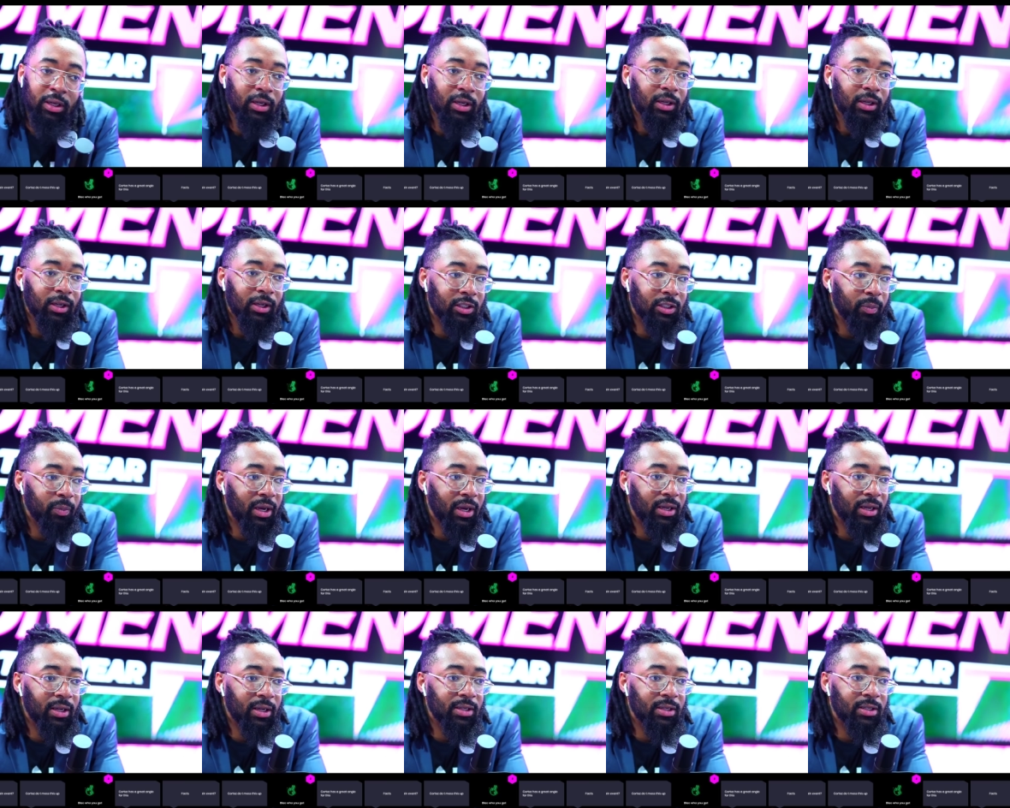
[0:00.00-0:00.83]
This
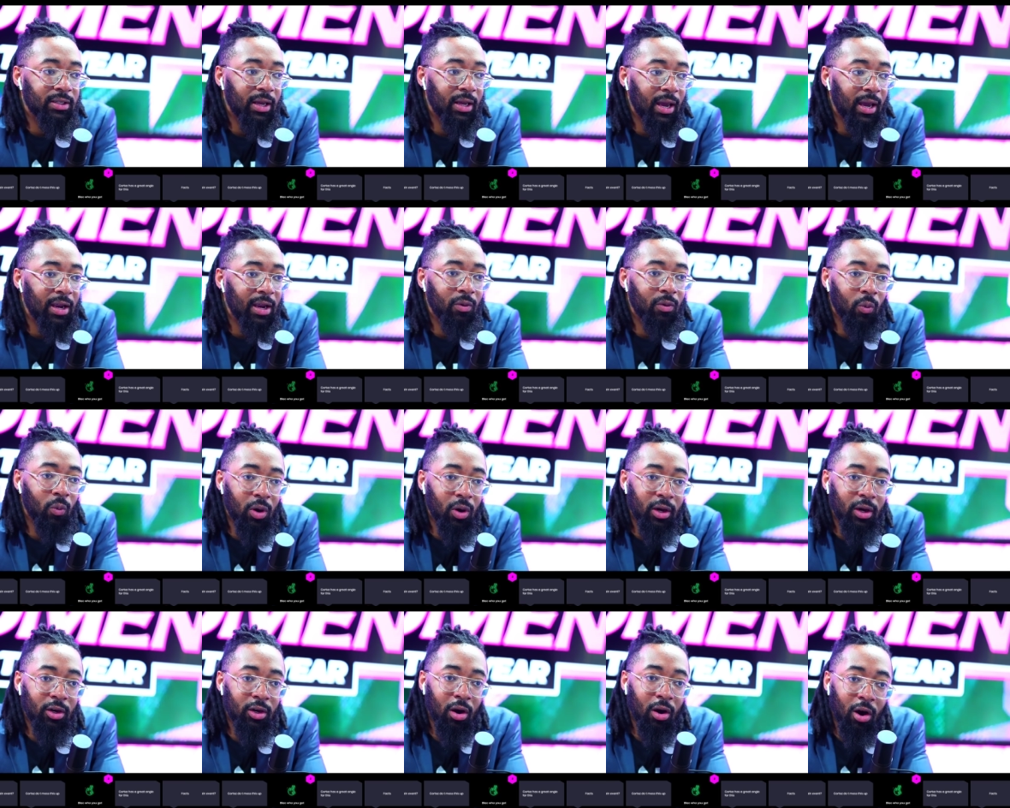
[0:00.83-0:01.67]
man is 8
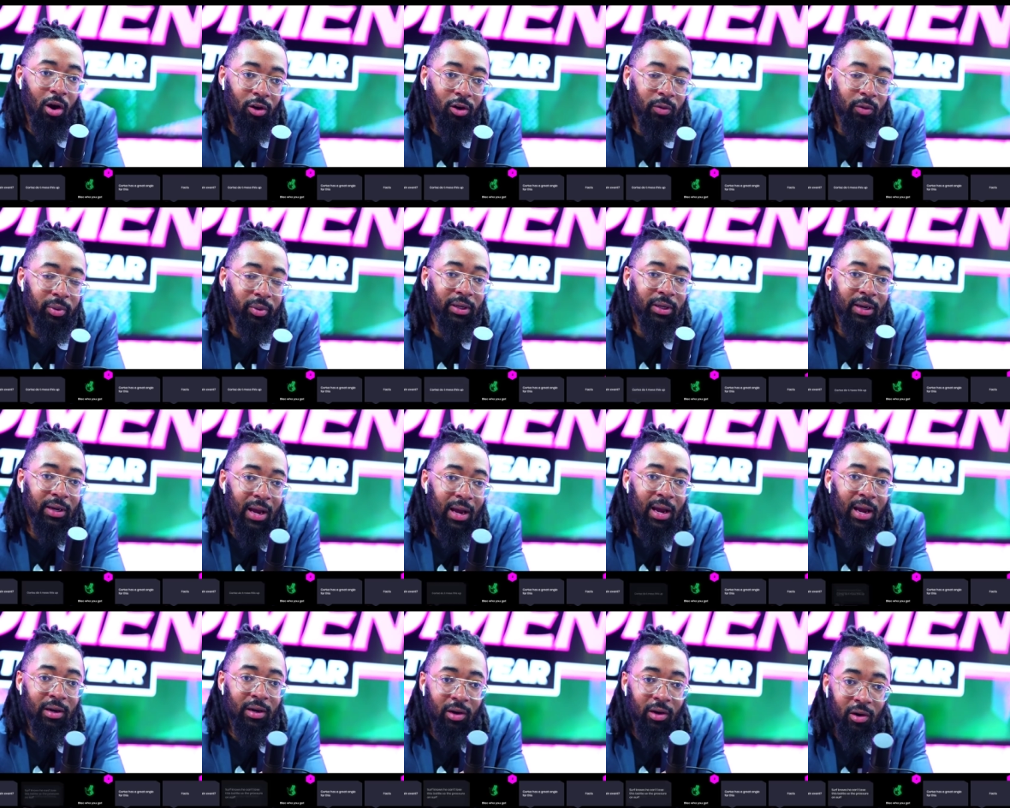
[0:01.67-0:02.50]
1, arguably
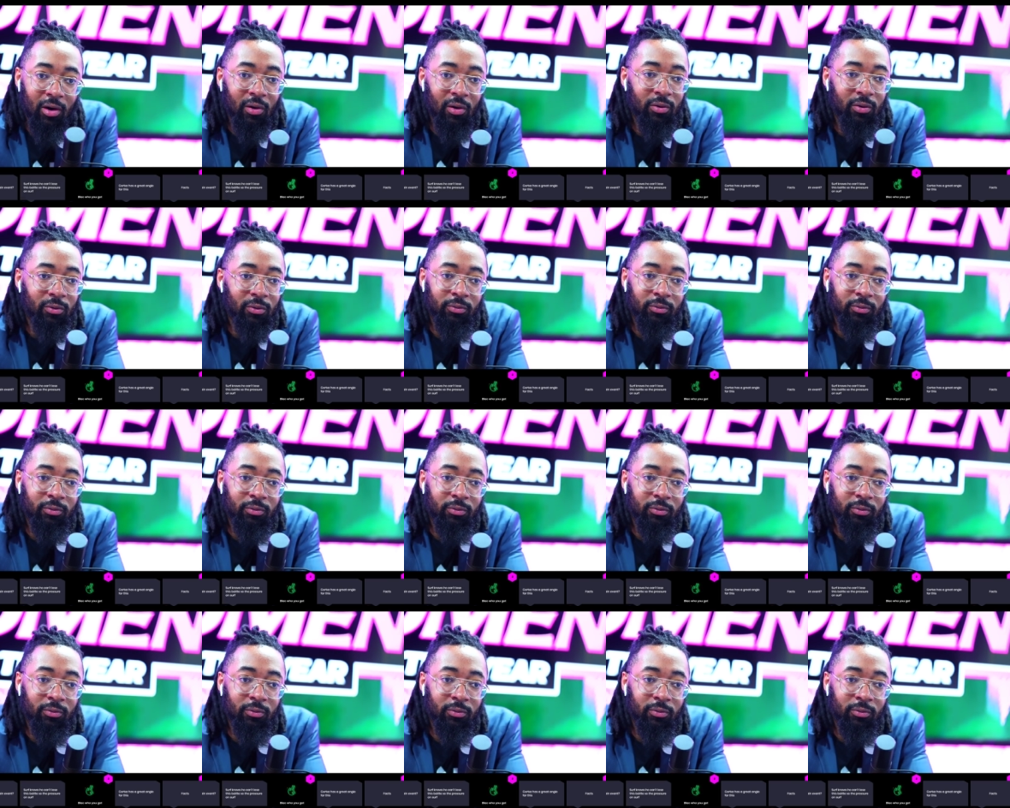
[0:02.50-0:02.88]
nine zero. Oh.